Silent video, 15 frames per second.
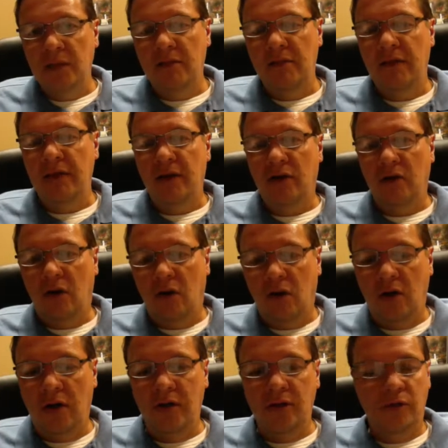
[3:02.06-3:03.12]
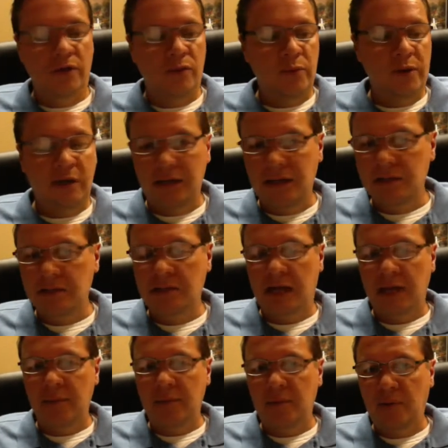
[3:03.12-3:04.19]
there on your weekly
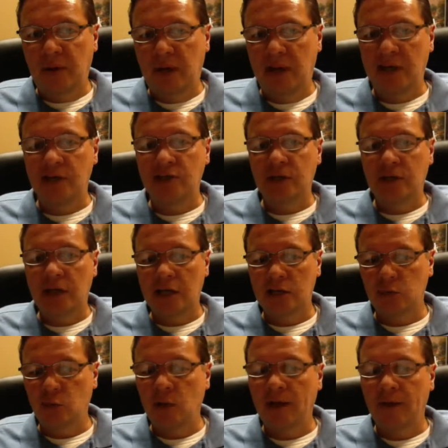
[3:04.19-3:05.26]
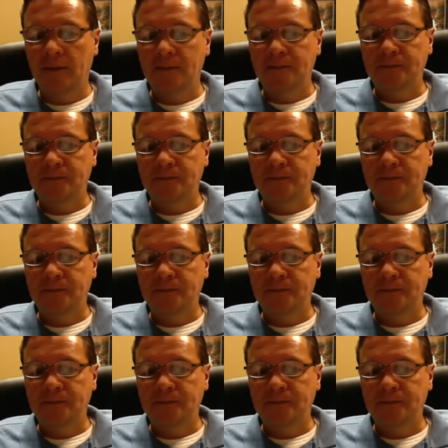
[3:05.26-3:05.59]
assignment page as well.